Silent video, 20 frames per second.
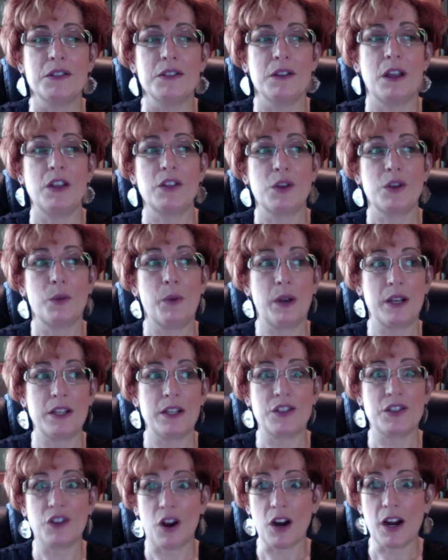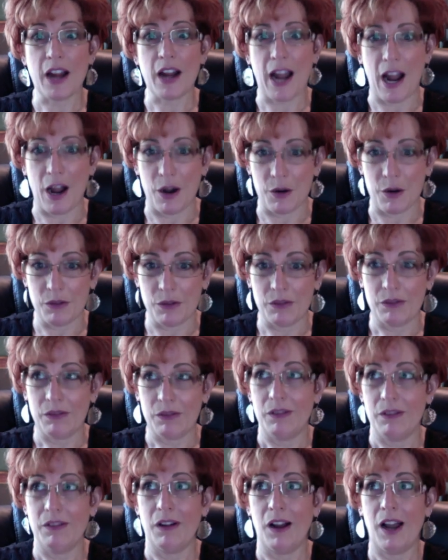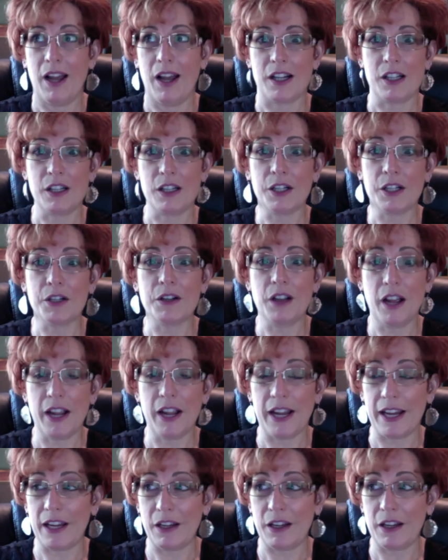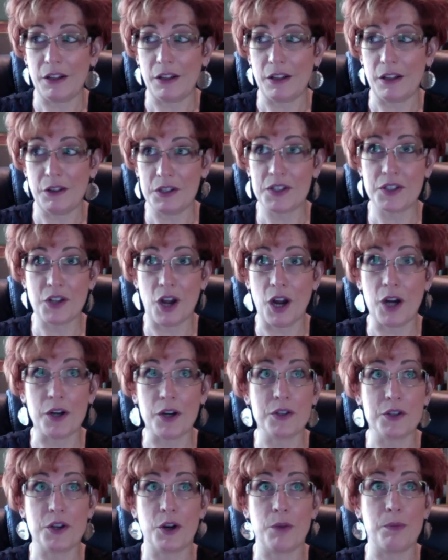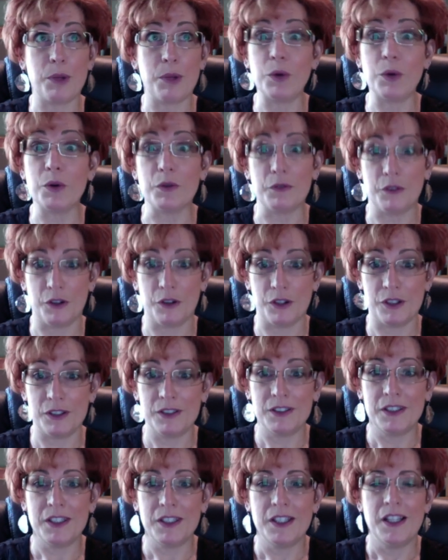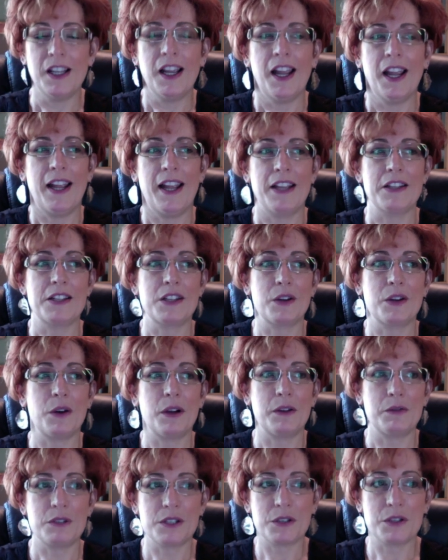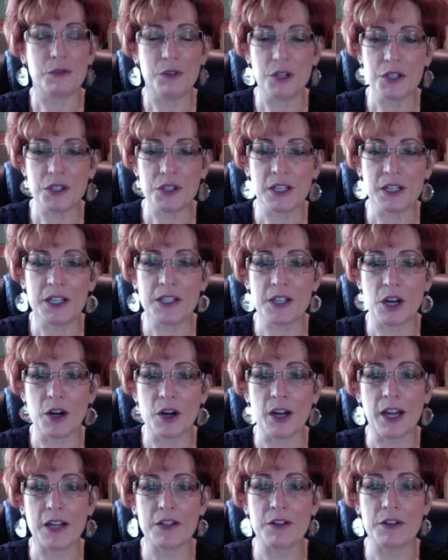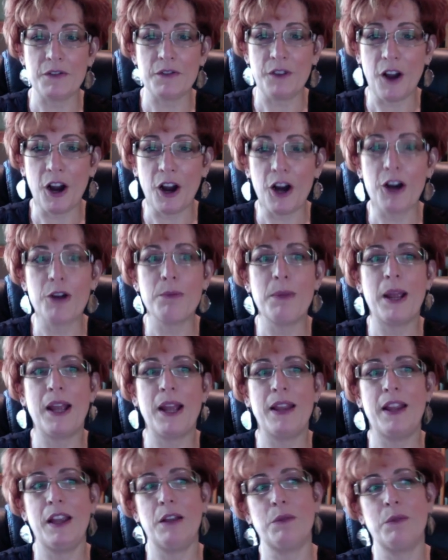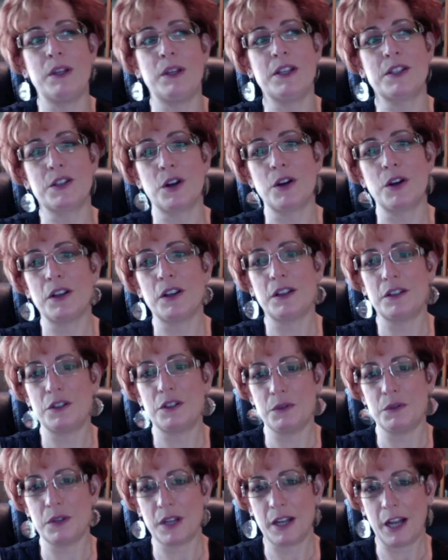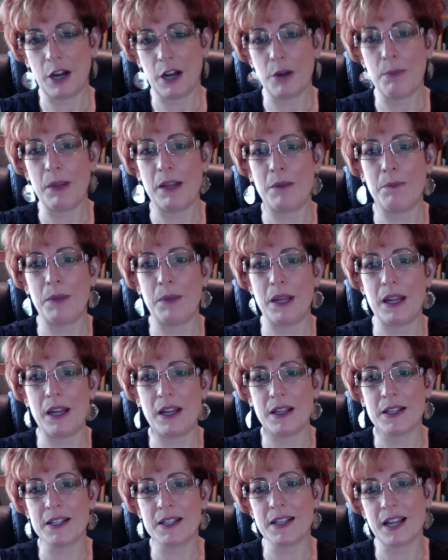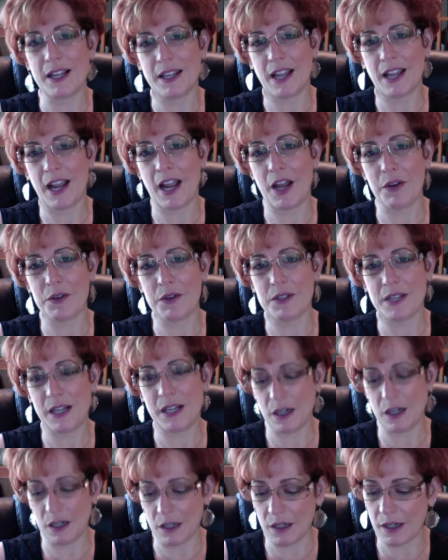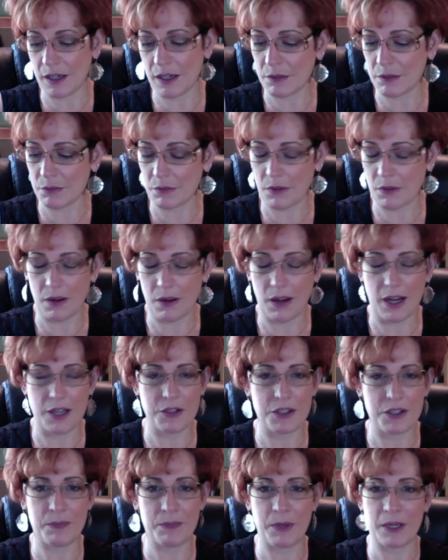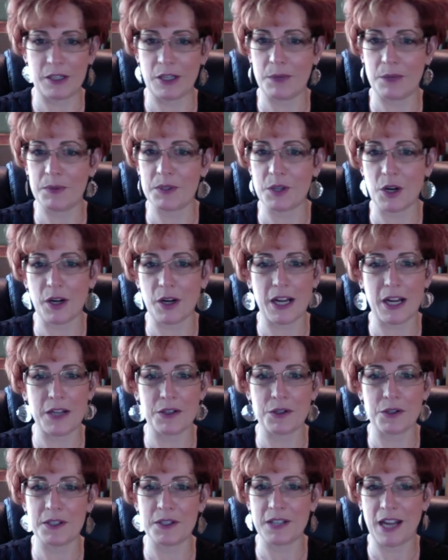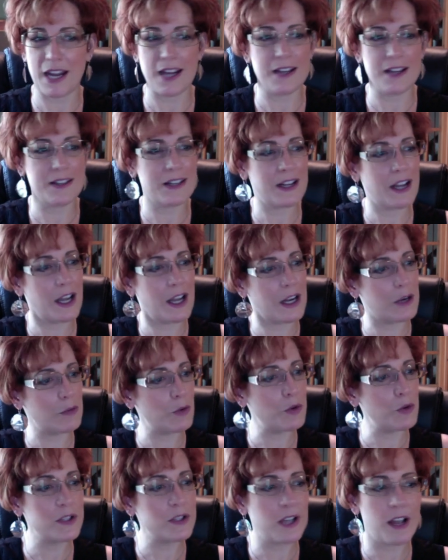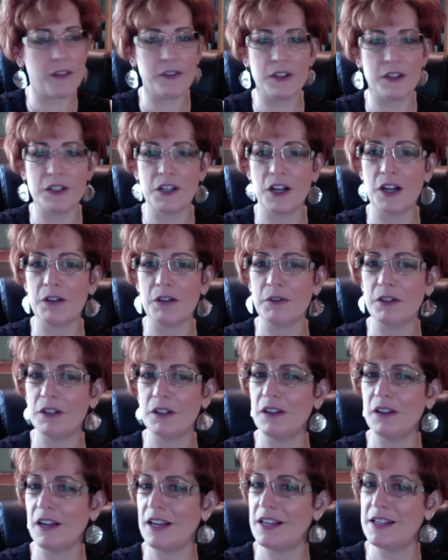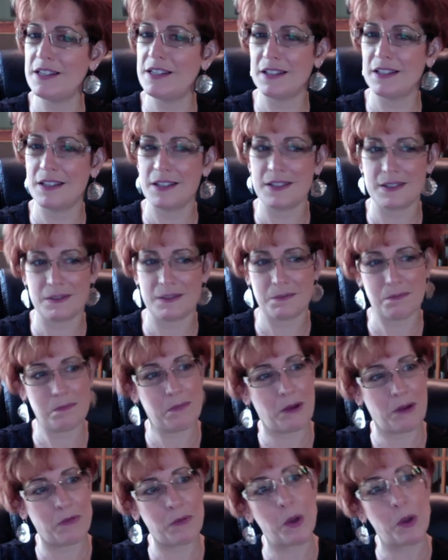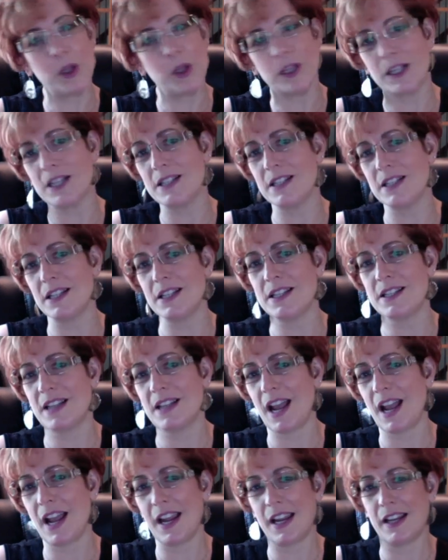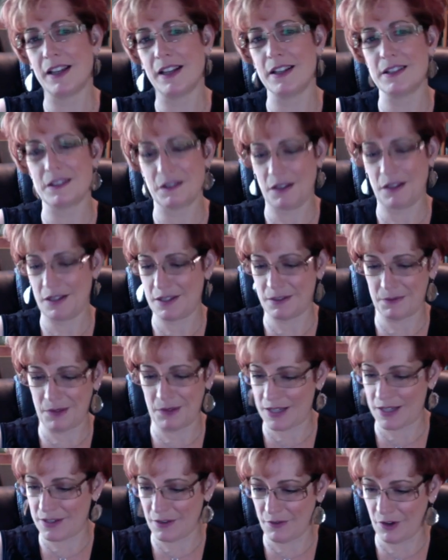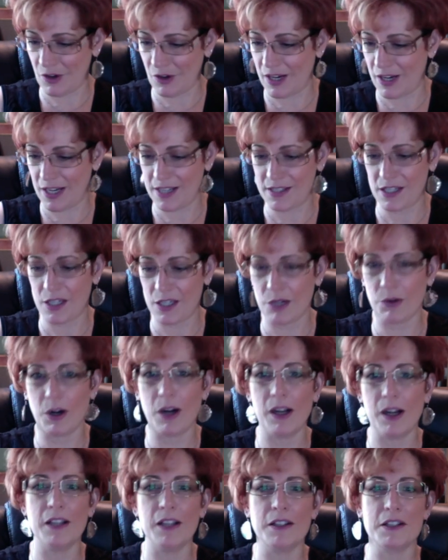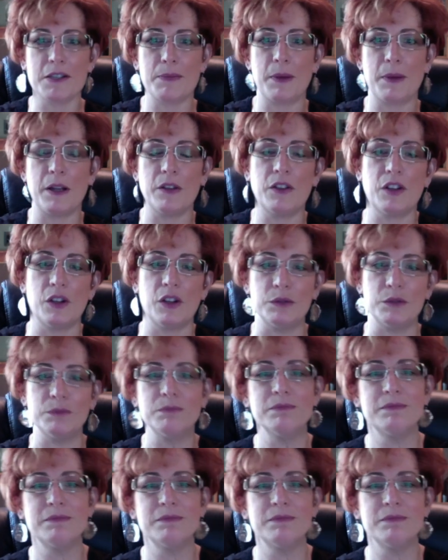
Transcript: So when it's dark out on a clear night, the stars are beautiful. And so it was originally Stargazer Farm, and then we started doing an Airbnb inside the house here, and I just picked up Stargazer Stays. It kind of rolls off the tongue real nice, and it's memorable and easy to say, and it's a very easy URL to spell too.